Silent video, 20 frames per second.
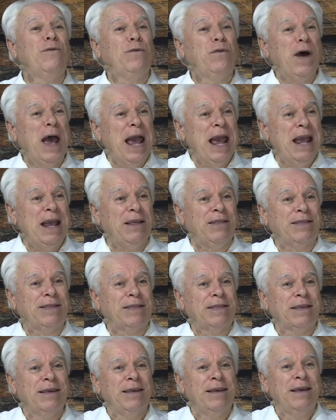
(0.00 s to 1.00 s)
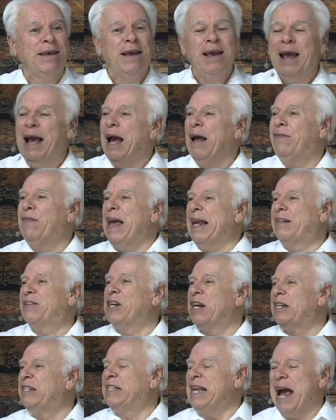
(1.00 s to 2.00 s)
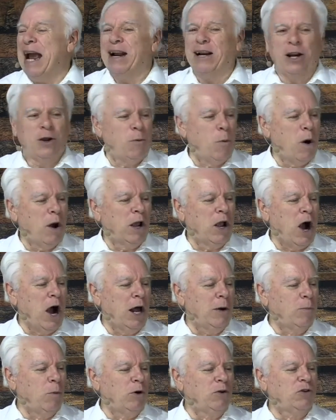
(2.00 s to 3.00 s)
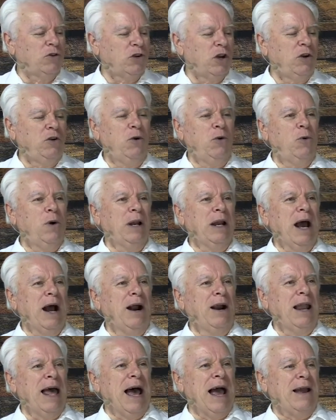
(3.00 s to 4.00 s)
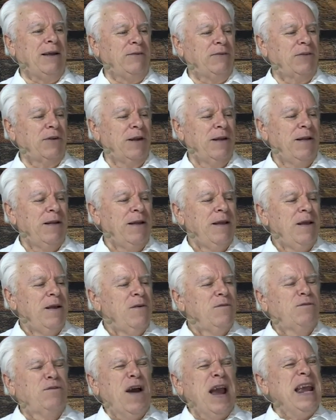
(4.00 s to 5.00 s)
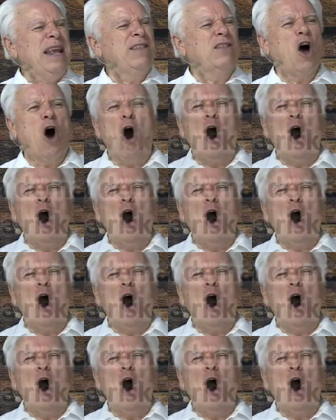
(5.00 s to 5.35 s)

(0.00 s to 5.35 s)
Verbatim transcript: faith. And that's exactly what God wants to do in our lives. Faith